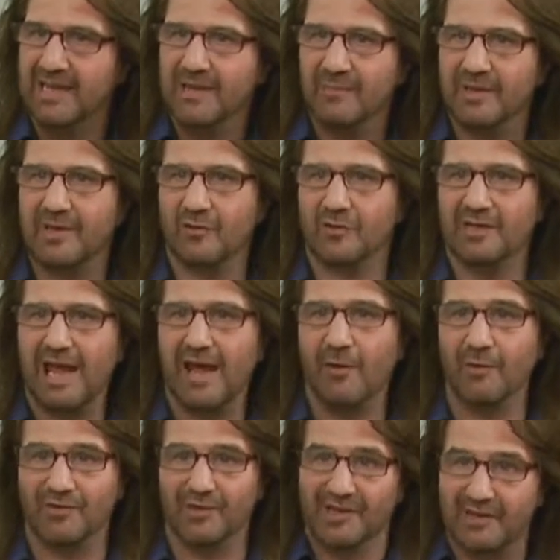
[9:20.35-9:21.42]
Because now
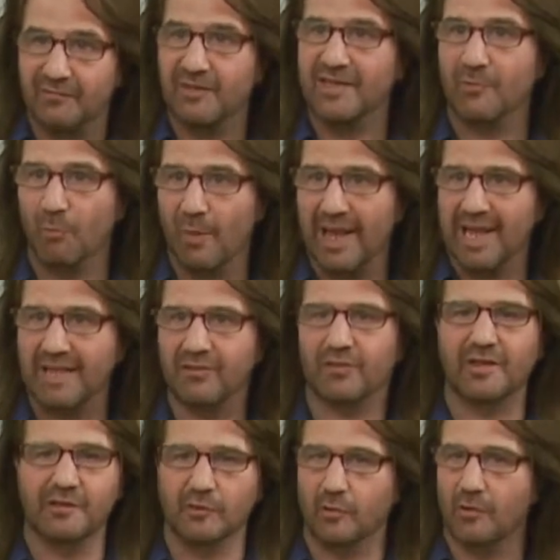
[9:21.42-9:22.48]
with lifting weights
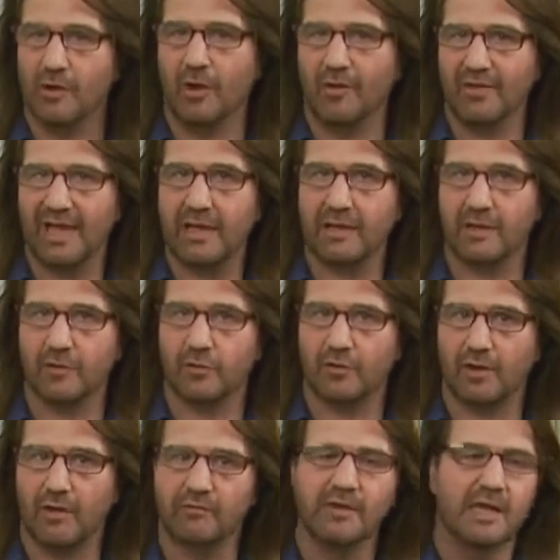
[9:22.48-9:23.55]
and doing all that kind of
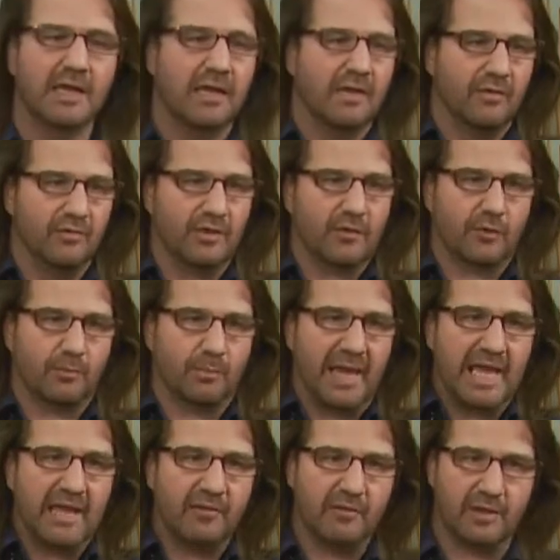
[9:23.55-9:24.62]
stuff, this
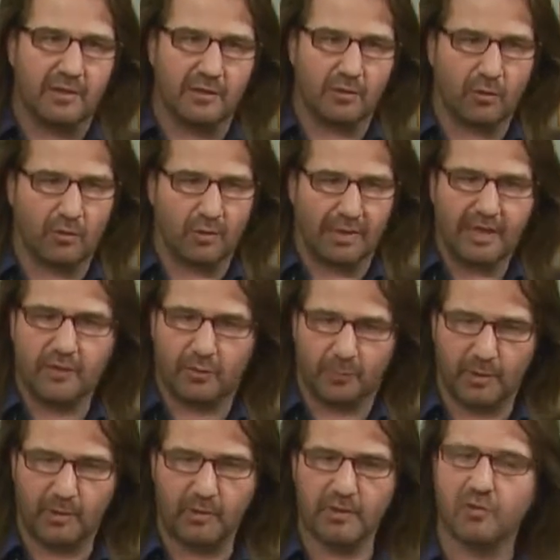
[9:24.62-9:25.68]
pain that you're
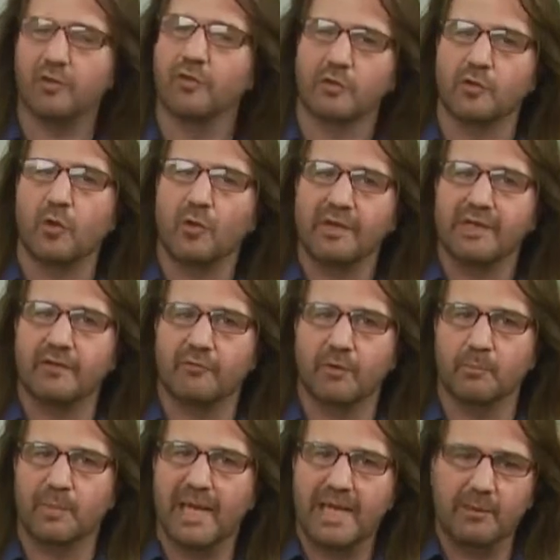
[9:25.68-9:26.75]
experiencing is a totally different
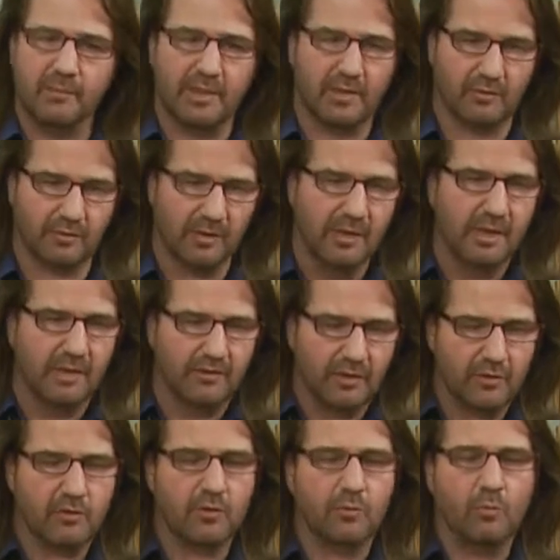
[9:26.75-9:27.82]
pain, because
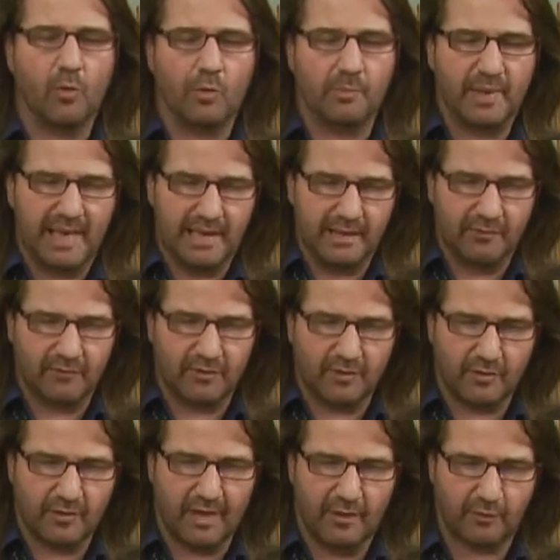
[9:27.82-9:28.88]
this is more pain of
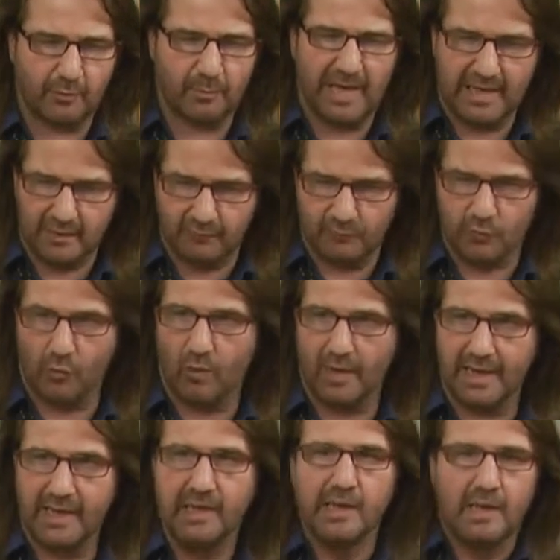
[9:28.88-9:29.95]
success, pain of
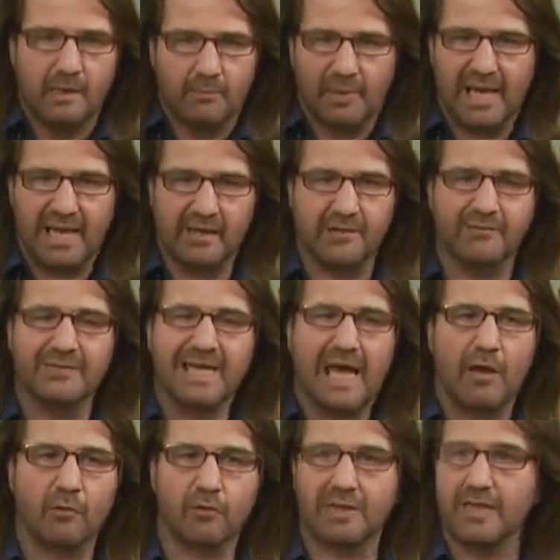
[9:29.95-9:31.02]
joy, pain of
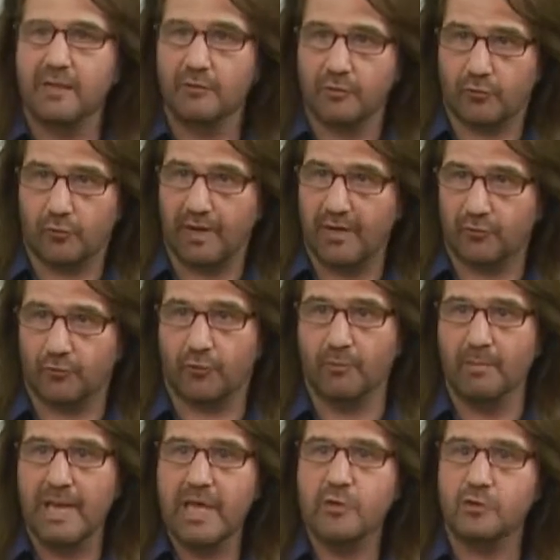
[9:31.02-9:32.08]
now seeing the
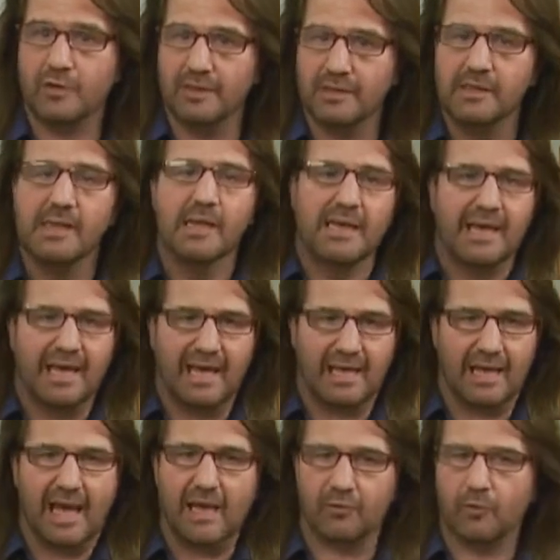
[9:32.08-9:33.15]
transformation,
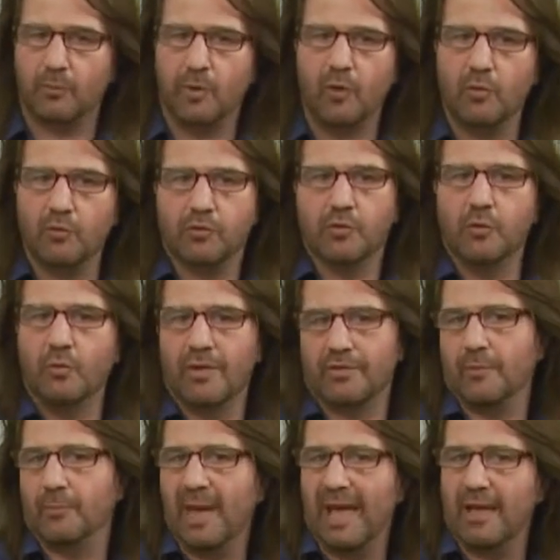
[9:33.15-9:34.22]
as opposed to what the
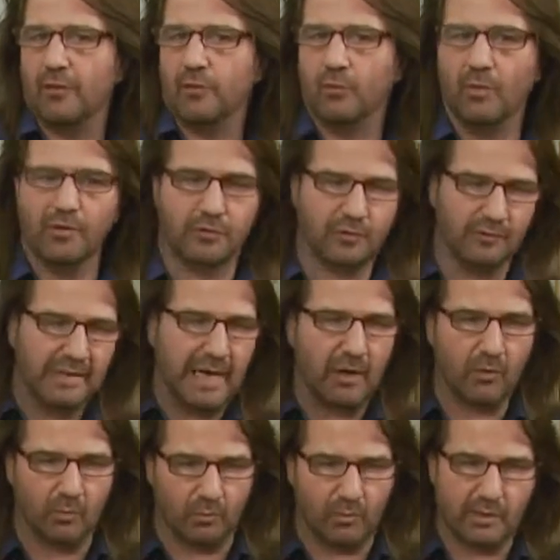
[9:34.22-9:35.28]
past was. So
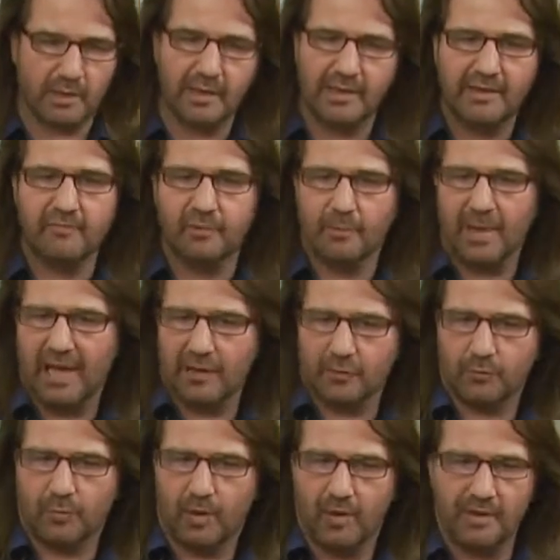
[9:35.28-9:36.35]
now we're going to leave the
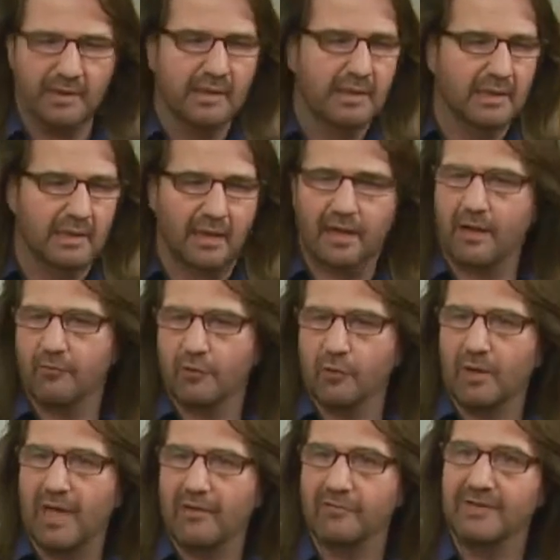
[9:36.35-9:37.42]
past part of your
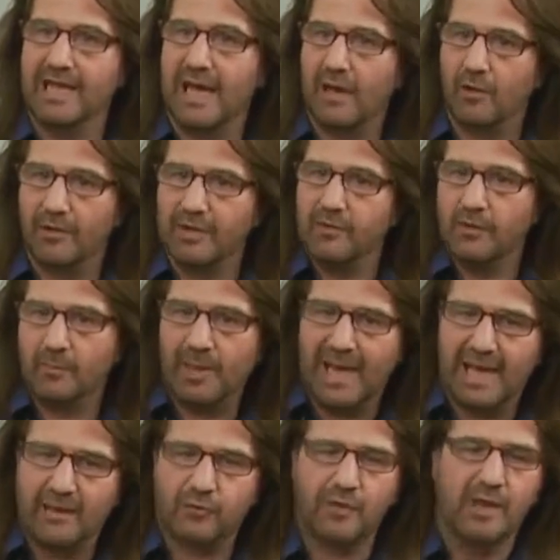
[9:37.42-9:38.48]
life now in the
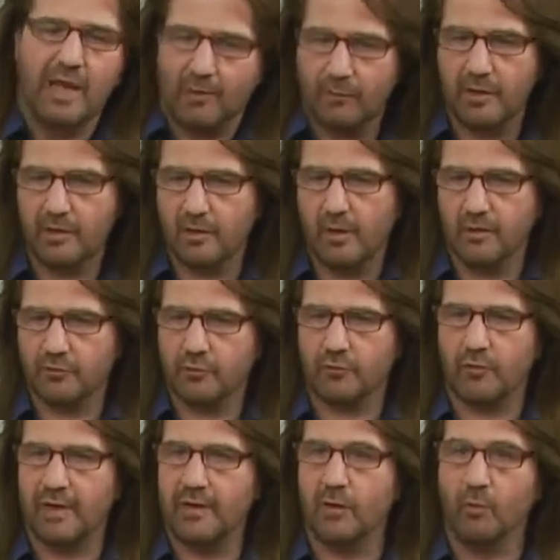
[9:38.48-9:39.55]
past, and we're going to
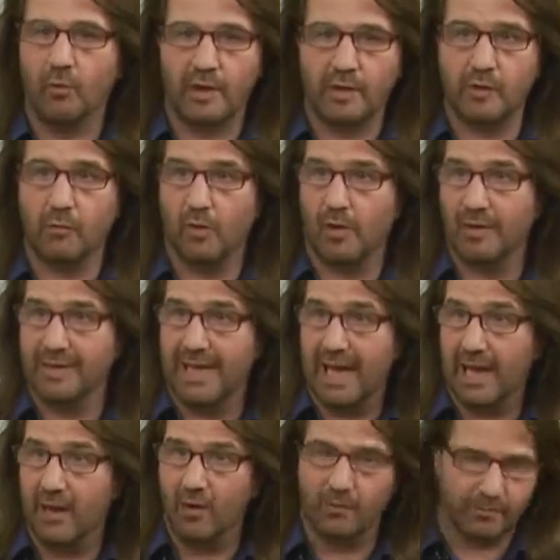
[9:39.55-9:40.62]
concentrate on where you are
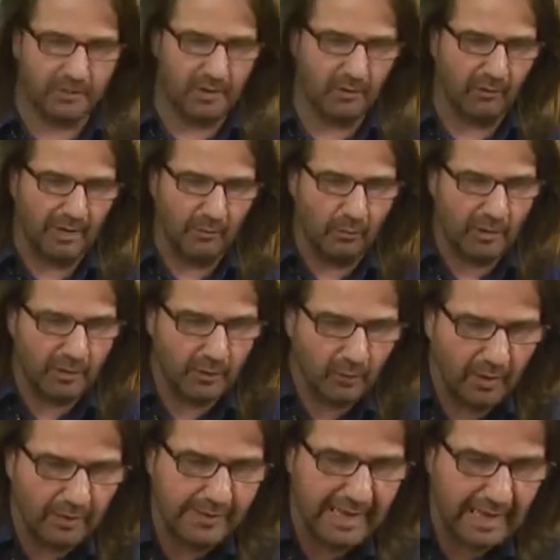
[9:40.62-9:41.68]
now. And where you
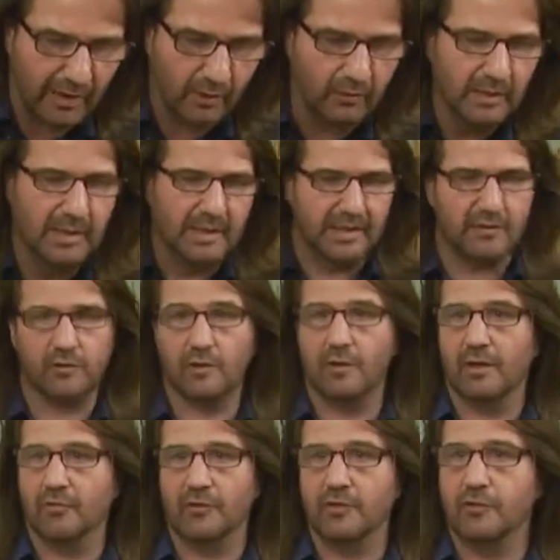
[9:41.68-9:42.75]
are now is
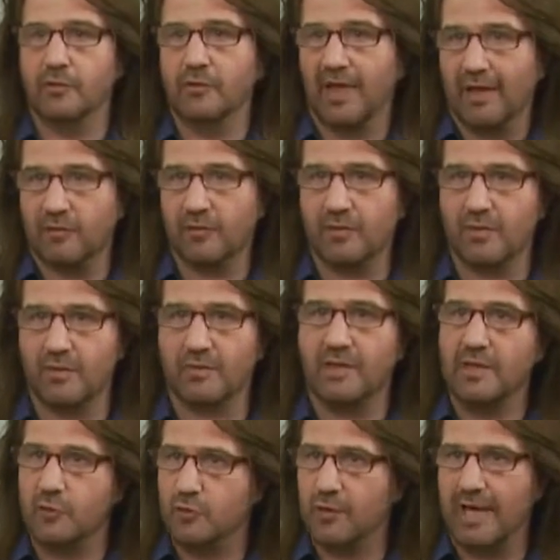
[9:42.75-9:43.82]
the
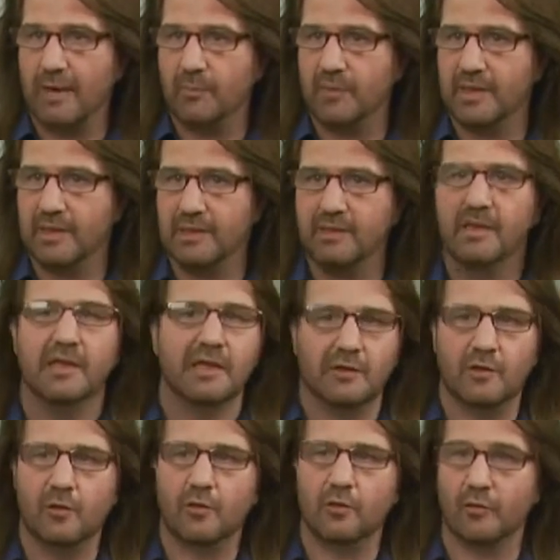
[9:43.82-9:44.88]
2016 champion.
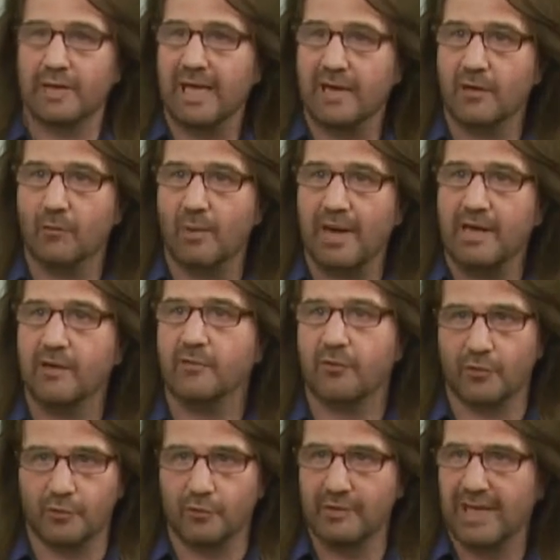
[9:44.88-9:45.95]
You're getting ready
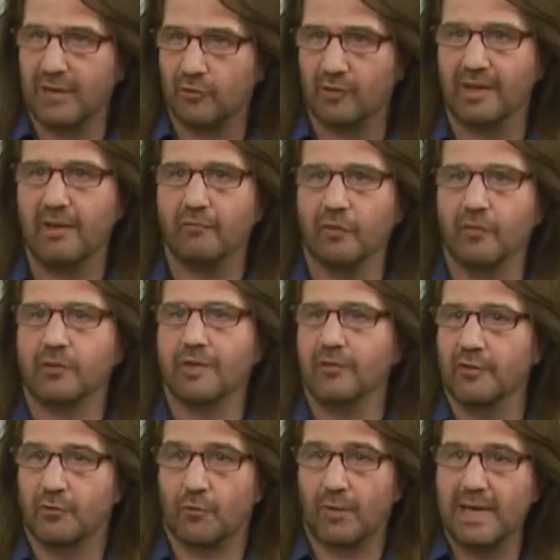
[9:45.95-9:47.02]
for your next levels and
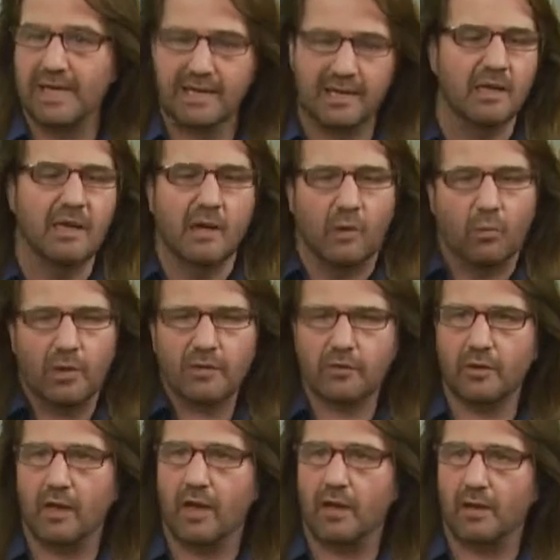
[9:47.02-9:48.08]
the training. What's
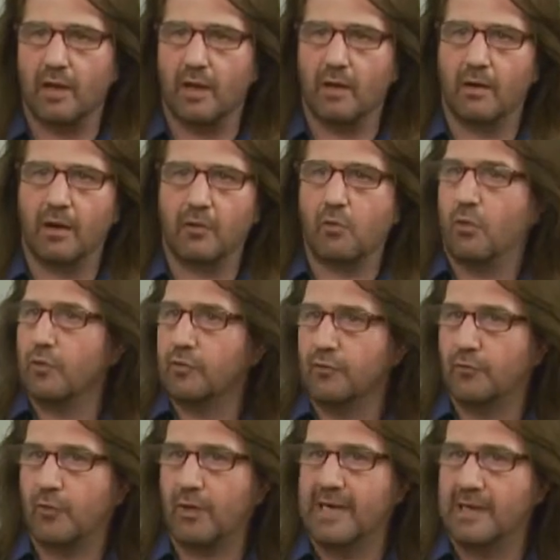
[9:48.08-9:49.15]
a course of
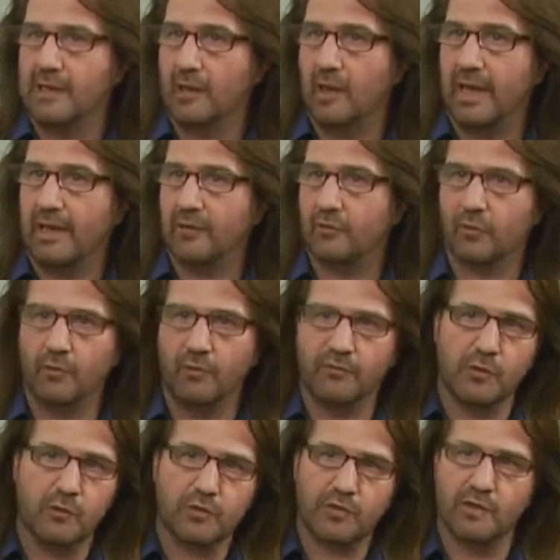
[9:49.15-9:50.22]
training like? So if
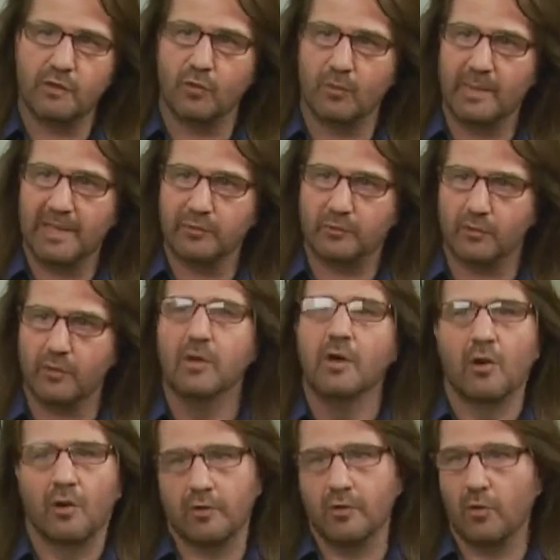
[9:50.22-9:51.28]
you see your mentor
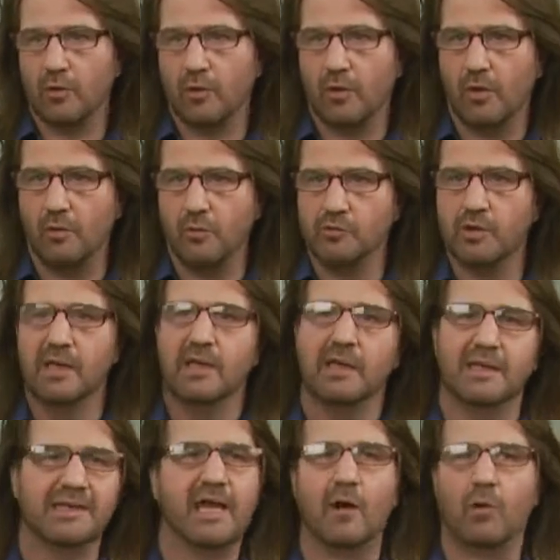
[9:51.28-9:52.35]
or your coach,
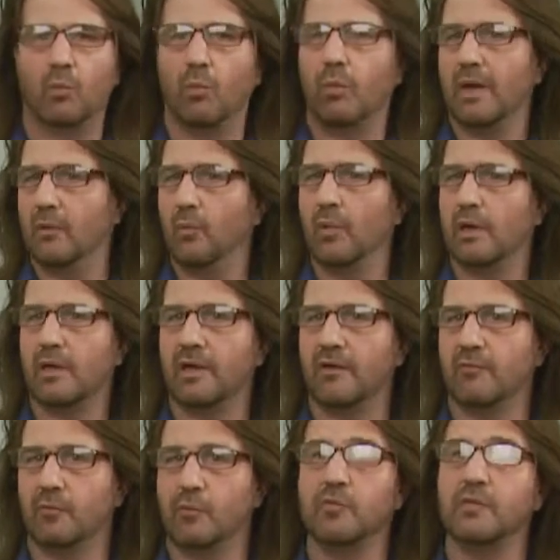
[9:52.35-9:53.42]
now what kind
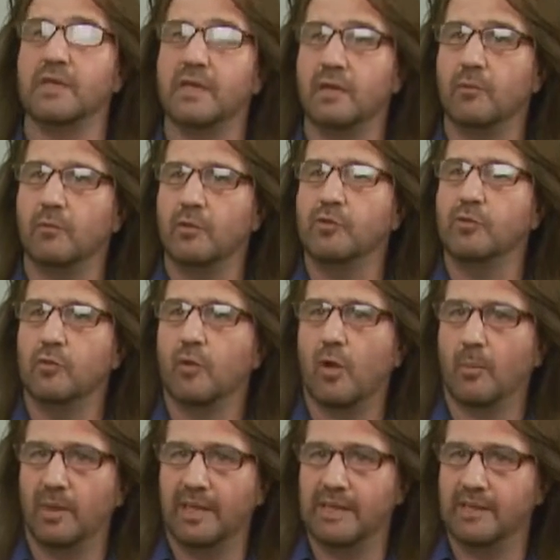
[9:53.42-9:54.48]
of routine would you
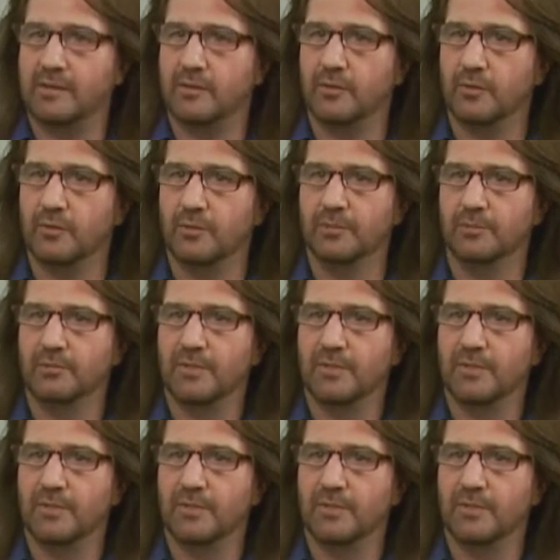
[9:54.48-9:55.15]
normally do?